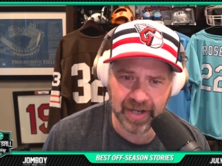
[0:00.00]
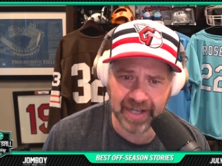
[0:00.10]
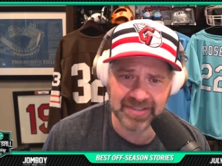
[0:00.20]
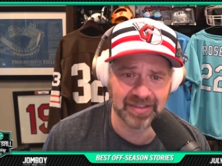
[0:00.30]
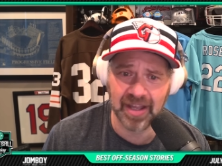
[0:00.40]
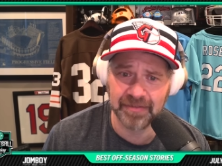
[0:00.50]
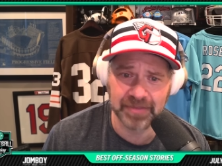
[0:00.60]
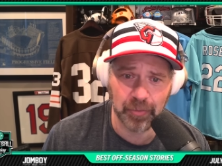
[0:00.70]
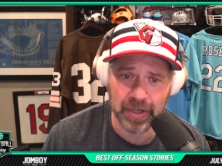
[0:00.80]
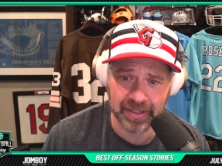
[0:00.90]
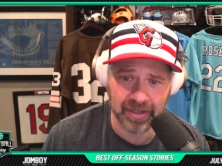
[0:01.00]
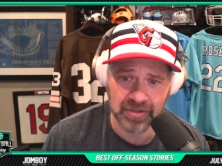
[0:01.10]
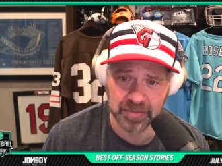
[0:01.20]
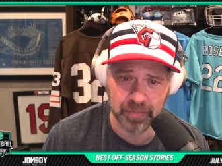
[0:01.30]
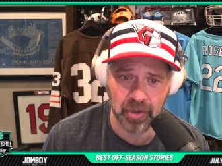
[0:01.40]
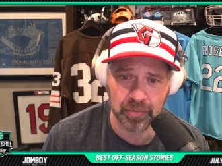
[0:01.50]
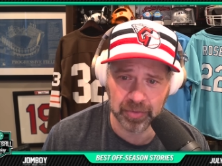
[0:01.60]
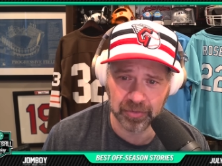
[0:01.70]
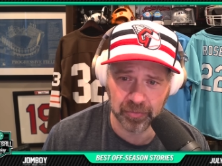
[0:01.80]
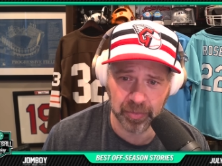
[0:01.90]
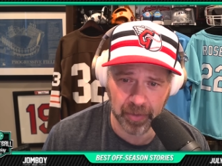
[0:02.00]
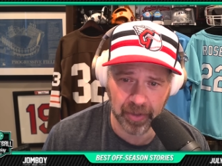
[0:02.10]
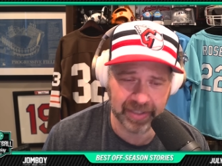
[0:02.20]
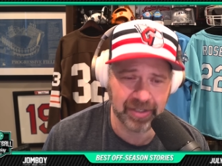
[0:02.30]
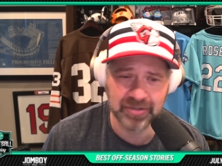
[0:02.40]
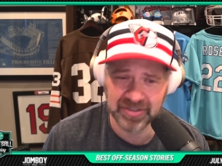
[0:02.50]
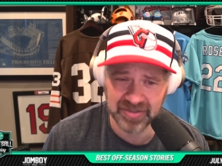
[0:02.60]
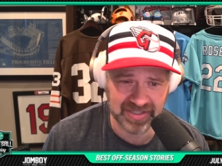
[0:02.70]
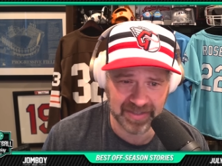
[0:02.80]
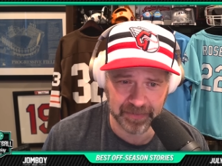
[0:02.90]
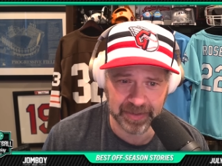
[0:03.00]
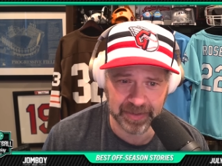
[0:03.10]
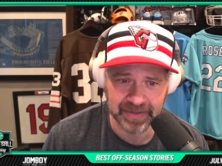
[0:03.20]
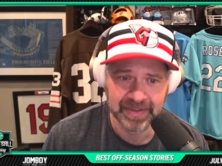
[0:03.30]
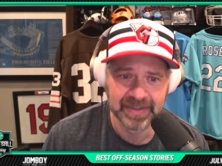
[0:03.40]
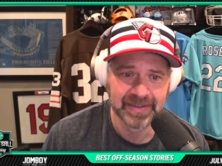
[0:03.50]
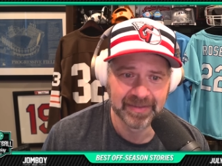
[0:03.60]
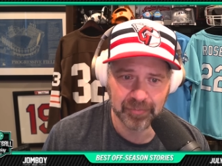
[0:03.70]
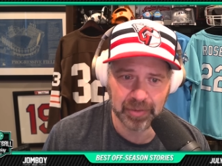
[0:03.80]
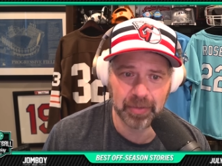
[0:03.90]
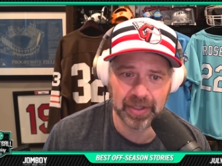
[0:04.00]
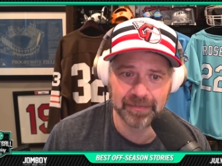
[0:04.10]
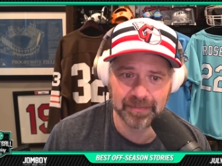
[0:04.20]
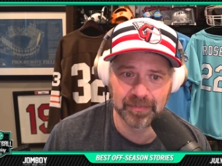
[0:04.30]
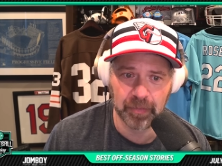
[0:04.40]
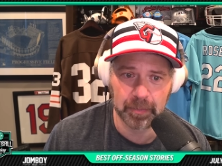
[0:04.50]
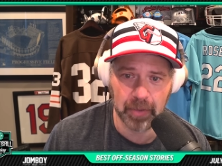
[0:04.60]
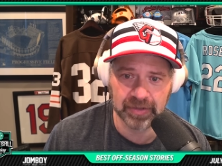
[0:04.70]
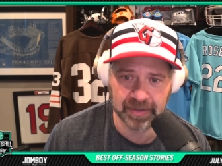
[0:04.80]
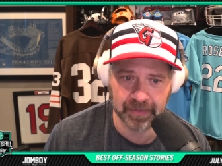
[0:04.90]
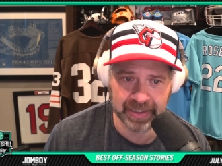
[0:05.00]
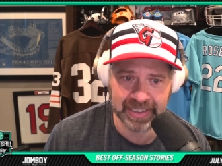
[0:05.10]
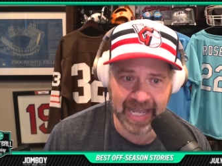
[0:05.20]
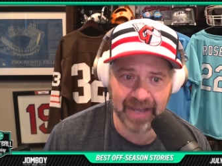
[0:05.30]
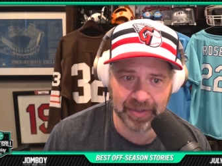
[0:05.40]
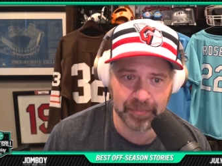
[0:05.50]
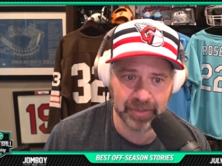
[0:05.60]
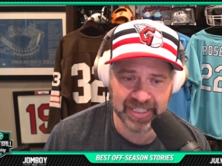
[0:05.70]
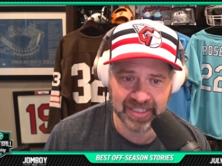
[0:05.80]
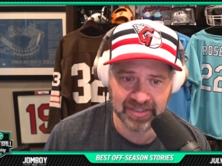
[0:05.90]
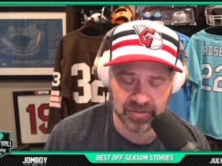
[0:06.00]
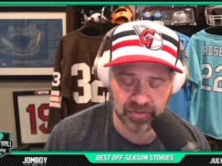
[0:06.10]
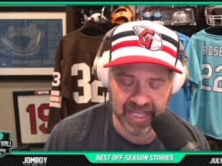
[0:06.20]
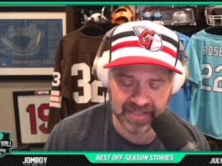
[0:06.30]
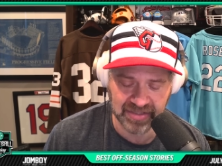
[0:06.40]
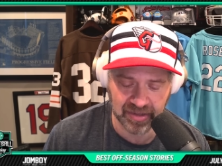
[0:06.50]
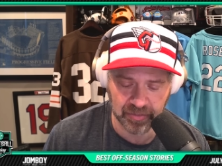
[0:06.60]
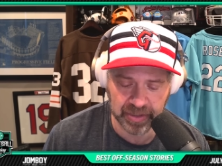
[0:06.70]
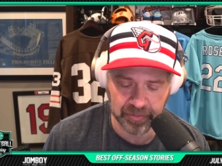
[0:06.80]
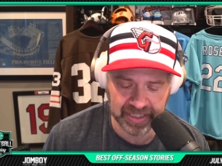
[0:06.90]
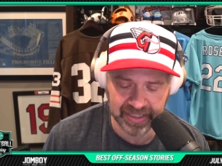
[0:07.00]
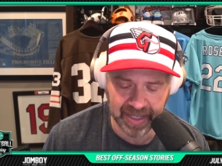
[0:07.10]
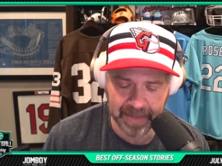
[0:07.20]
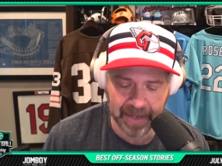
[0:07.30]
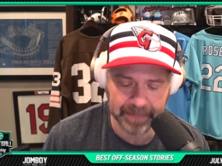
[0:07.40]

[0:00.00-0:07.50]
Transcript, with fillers: I just love the way that Carson Palmer threw the ball. I know it's a different we played football differently now than we did in 2003 when he came out.